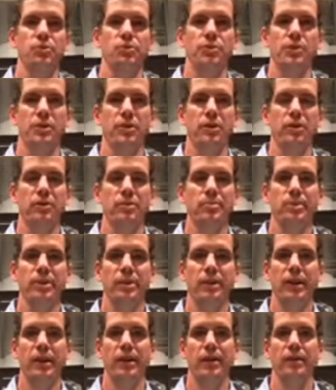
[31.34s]
Solomon,
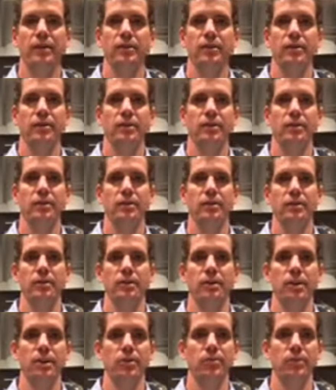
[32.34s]
and the
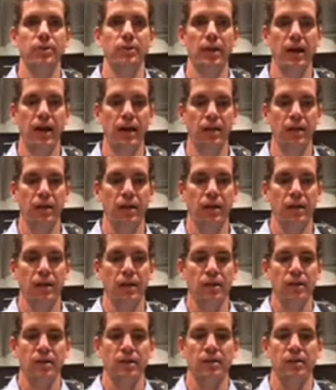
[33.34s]
key with that
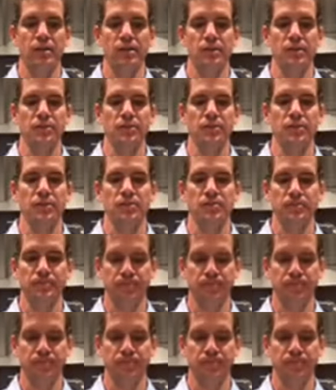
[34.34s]
is